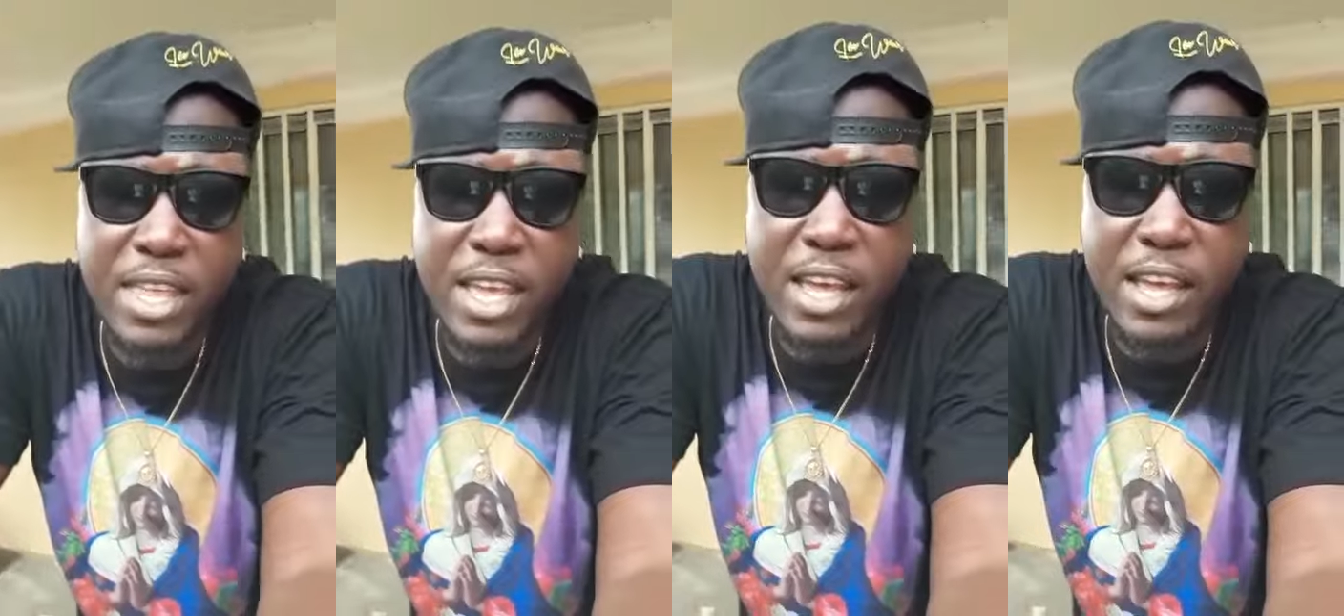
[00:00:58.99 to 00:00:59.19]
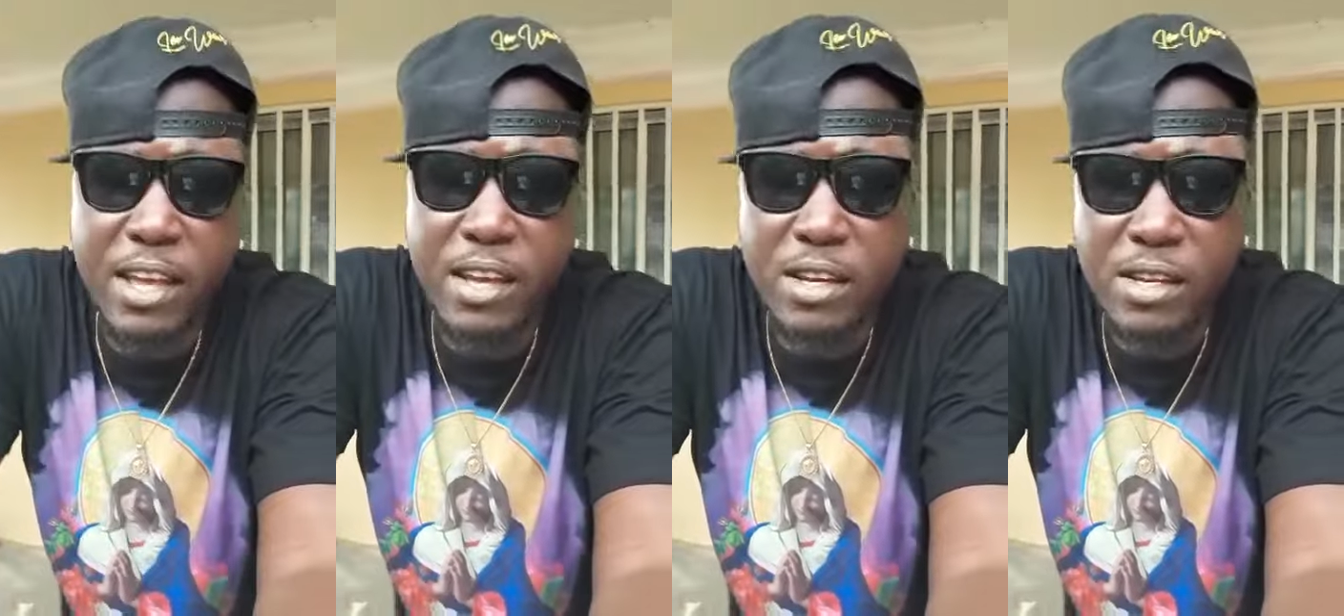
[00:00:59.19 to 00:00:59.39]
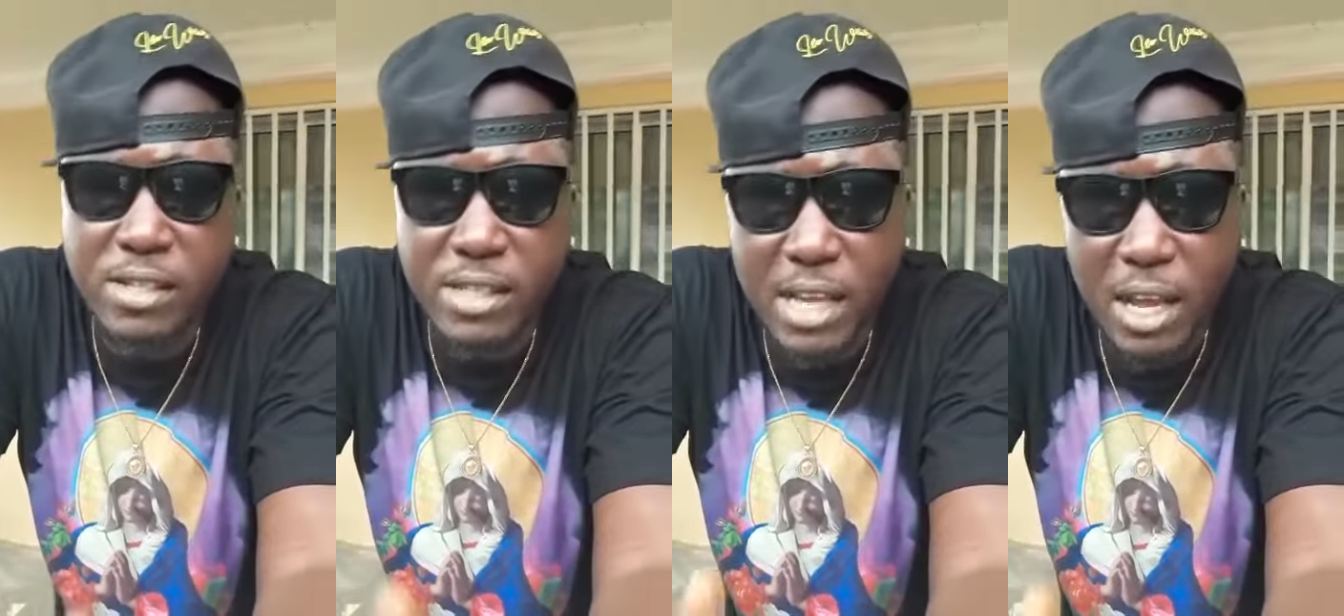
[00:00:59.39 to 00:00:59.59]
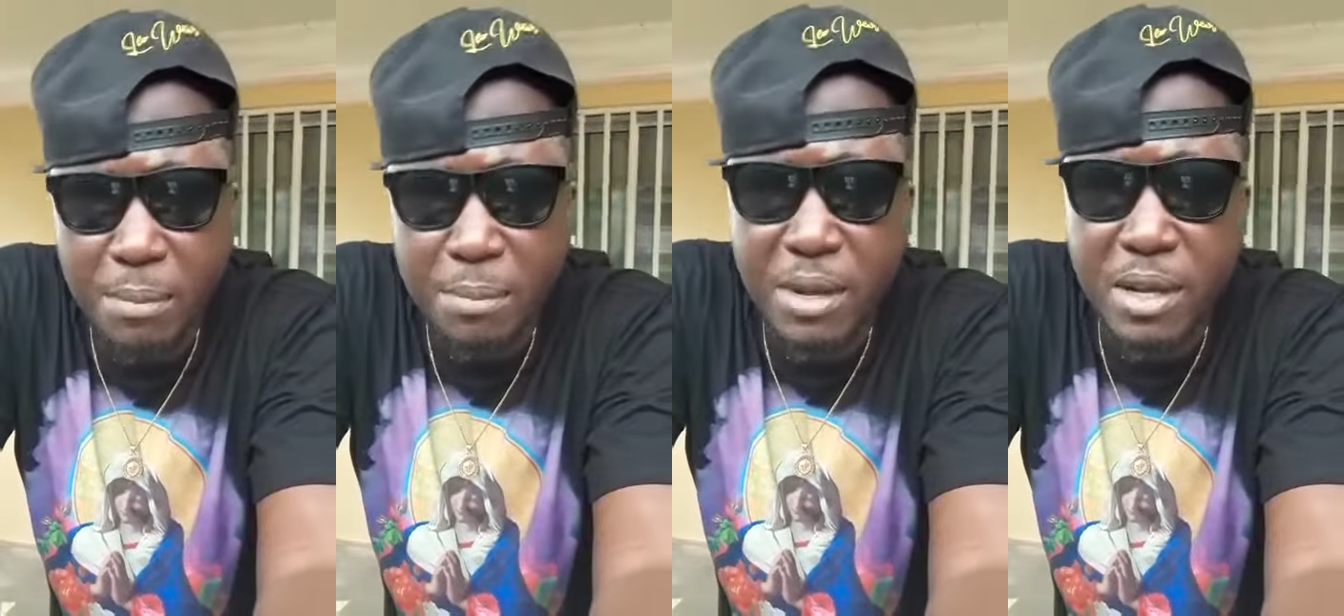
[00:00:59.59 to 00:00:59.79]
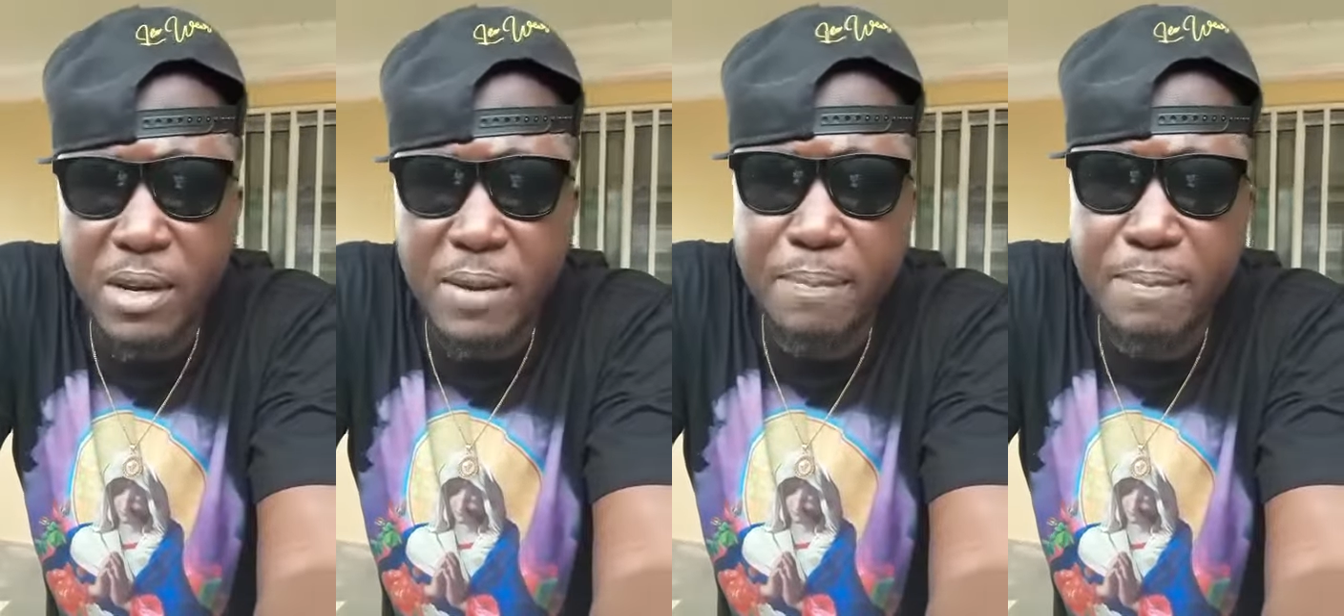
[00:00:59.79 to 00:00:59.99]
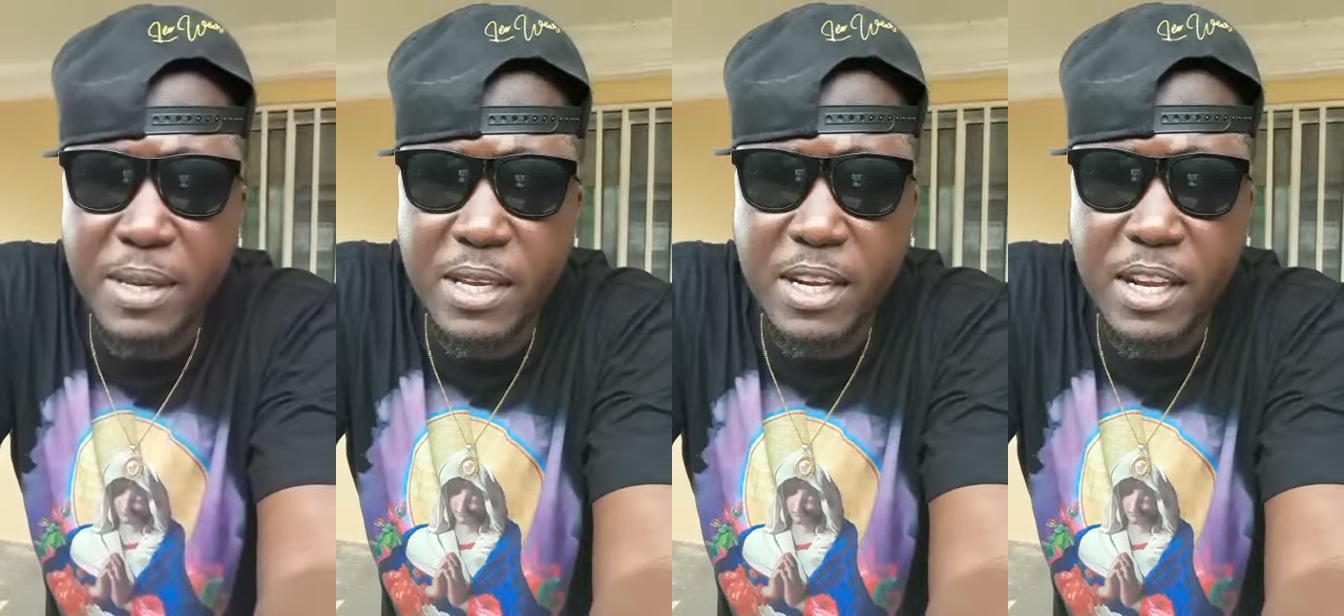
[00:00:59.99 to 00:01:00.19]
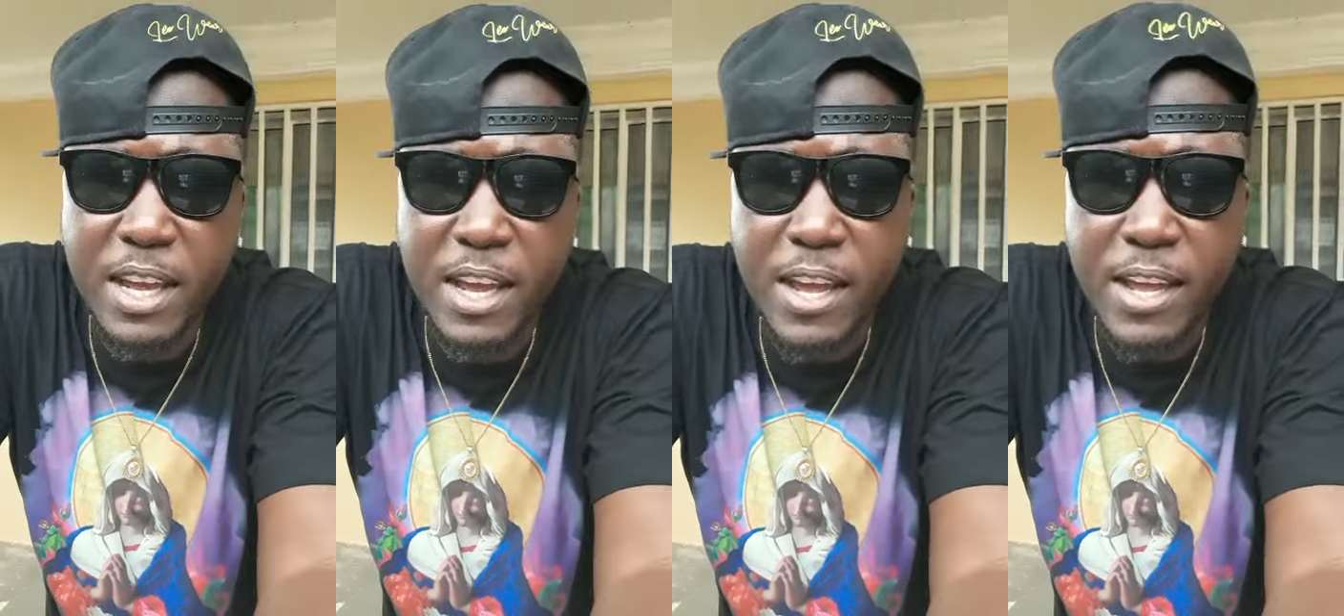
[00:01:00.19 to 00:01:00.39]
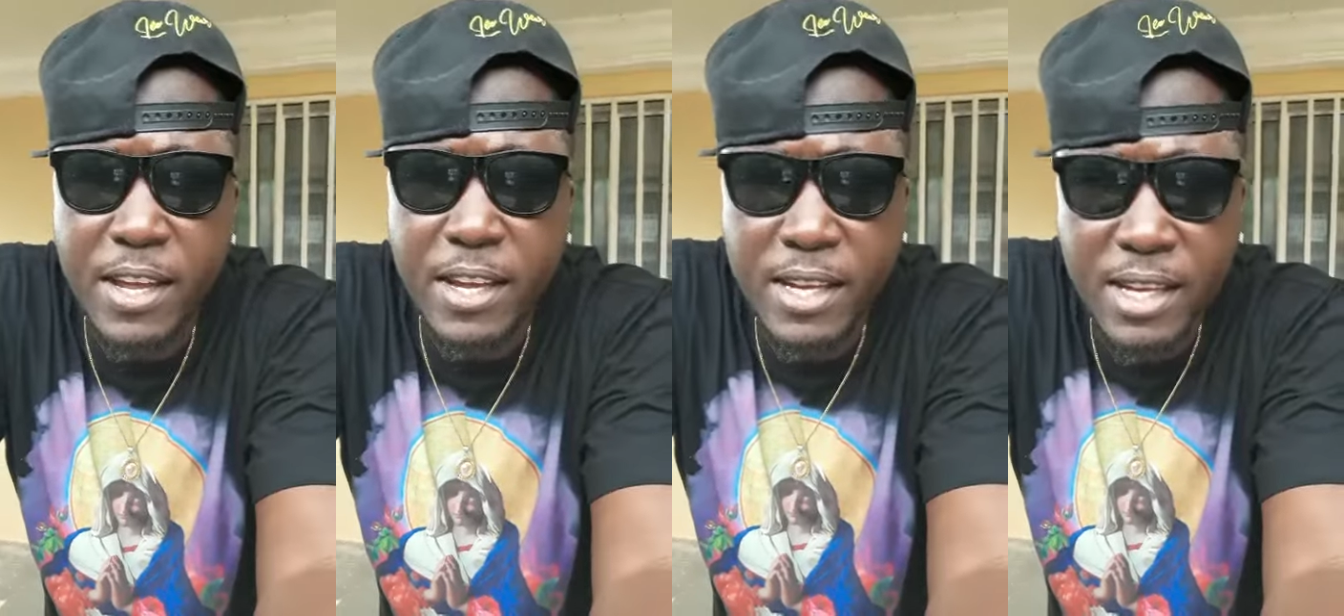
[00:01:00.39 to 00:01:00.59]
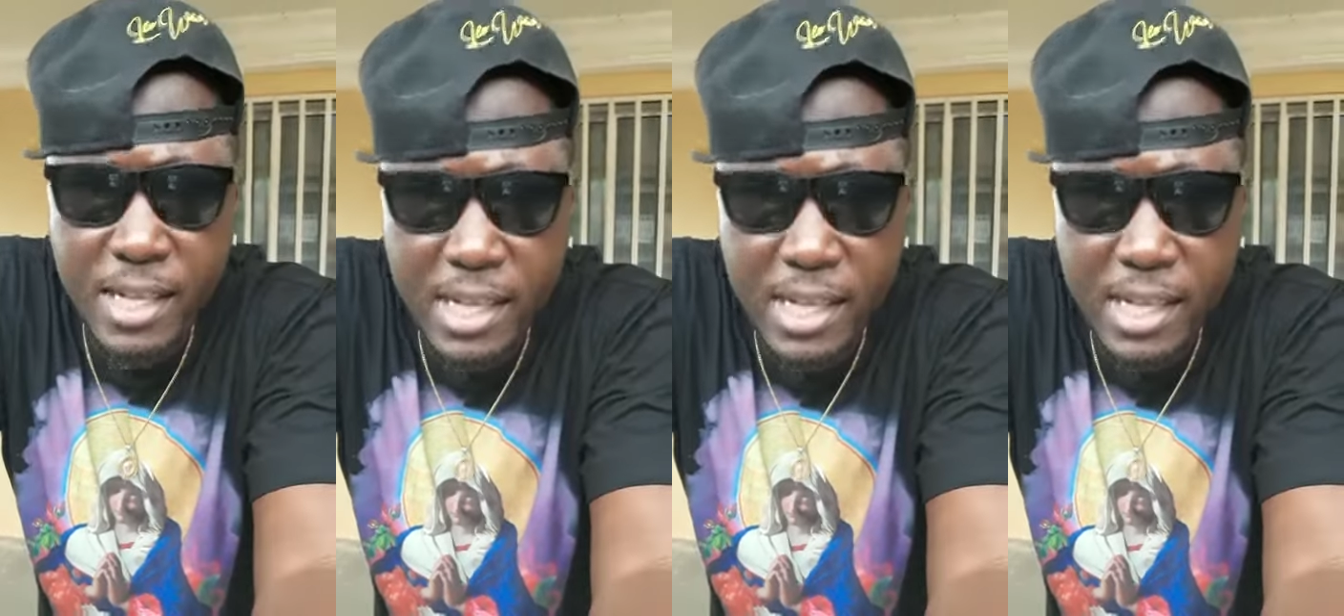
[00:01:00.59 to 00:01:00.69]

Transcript: there because I'm going to be there.